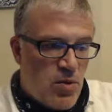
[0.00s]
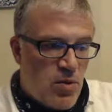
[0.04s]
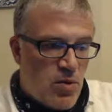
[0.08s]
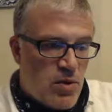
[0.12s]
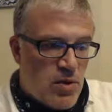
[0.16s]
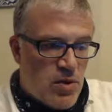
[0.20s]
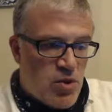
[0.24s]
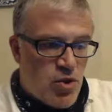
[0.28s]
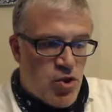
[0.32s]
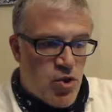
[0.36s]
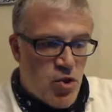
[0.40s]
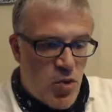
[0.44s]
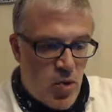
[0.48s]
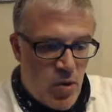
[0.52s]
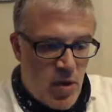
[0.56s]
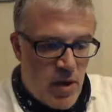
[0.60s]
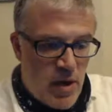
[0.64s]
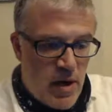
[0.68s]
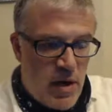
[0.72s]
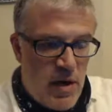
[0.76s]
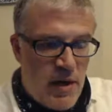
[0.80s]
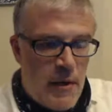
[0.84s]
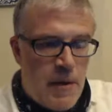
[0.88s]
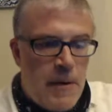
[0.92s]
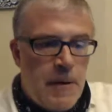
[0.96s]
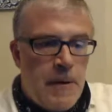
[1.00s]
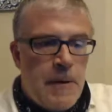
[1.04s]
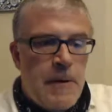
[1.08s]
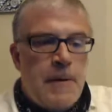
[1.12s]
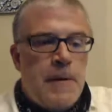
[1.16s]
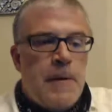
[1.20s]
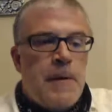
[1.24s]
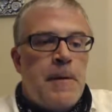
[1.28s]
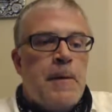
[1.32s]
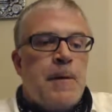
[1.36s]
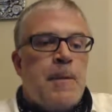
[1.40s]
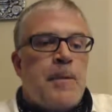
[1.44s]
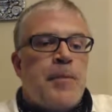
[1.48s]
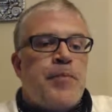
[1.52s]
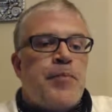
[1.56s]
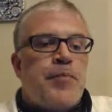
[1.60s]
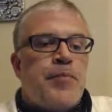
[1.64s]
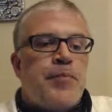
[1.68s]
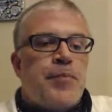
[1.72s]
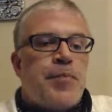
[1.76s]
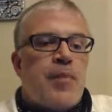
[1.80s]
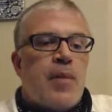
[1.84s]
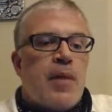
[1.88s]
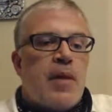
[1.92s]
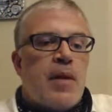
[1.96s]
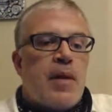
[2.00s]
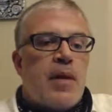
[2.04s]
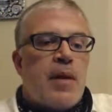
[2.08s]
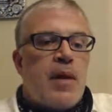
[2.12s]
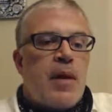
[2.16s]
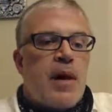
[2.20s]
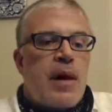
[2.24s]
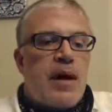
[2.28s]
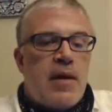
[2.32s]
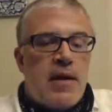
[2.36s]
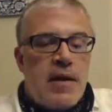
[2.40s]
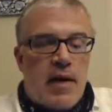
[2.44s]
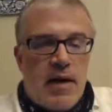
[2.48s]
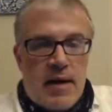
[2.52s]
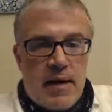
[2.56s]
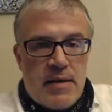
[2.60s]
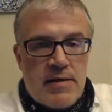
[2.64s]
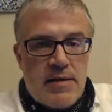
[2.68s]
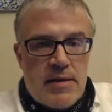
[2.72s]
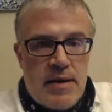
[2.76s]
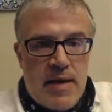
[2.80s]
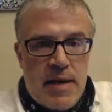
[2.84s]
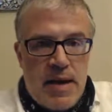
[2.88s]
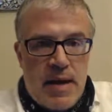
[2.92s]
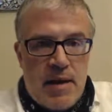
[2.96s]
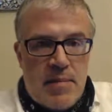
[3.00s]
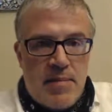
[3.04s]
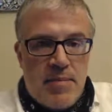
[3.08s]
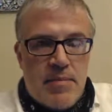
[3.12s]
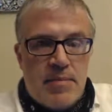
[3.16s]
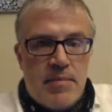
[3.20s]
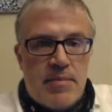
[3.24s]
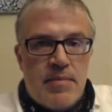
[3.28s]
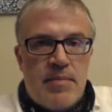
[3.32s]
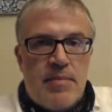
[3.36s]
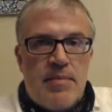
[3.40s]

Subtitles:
destroy in God's name,